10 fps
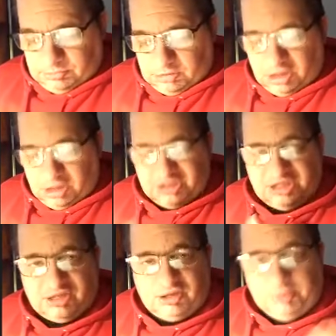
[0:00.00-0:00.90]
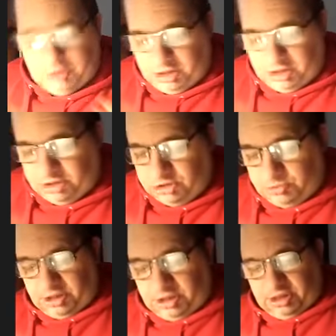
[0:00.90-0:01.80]
sense of the community to
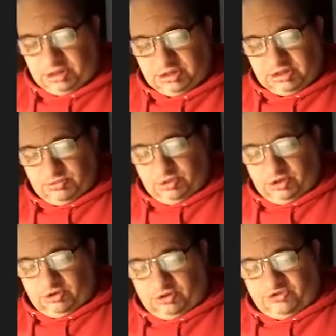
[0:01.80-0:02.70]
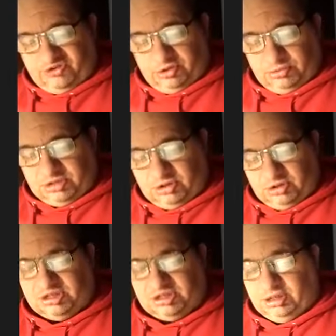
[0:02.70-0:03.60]
it. It's one of those films that you
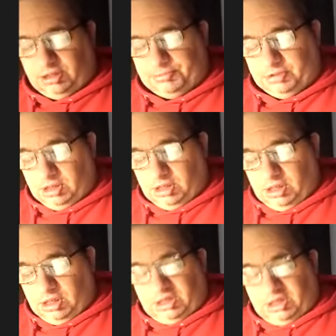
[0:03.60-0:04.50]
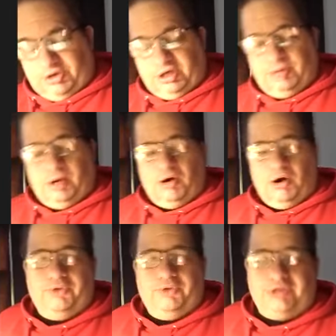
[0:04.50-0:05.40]
just end up caring about all
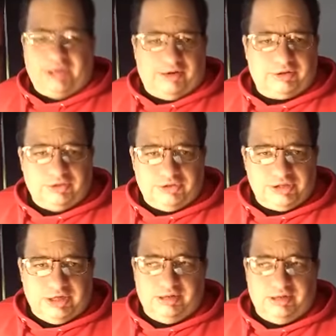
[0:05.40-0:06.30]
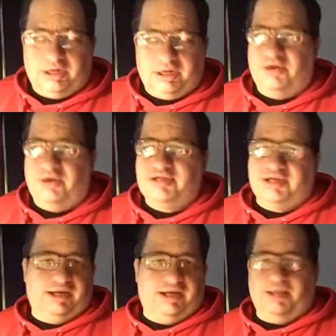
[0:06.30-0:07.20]
the characters in it. And I know I say that
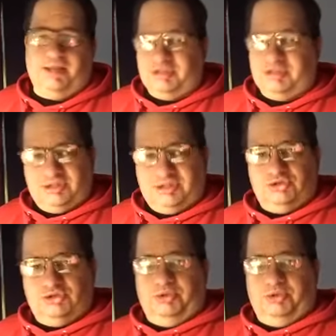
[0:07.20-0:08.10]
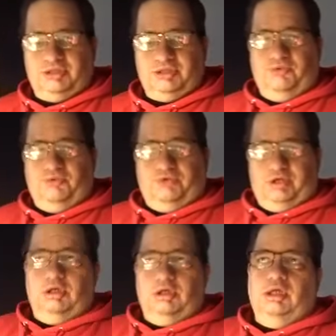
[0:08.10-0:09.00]
a lot, but this is true with this movie.
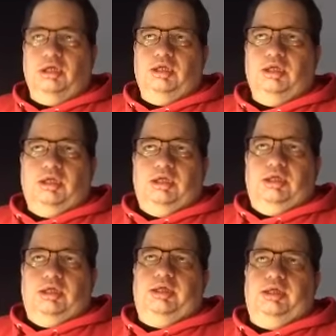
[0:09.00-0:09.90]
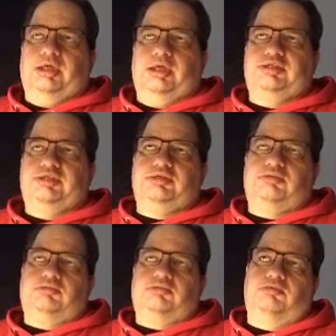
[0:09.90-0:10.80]
It's
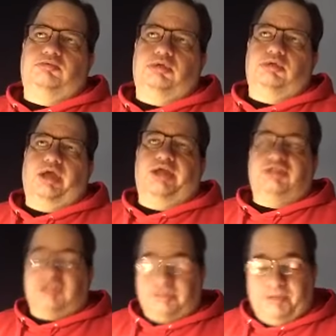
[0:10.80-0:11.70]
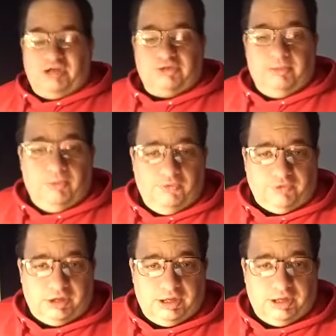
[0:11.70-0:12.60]
a special
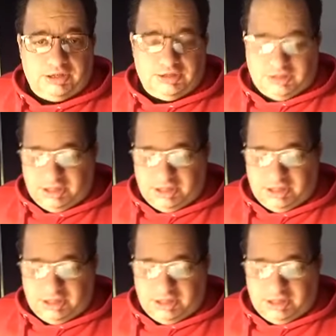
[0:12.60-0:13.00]
movie, and it's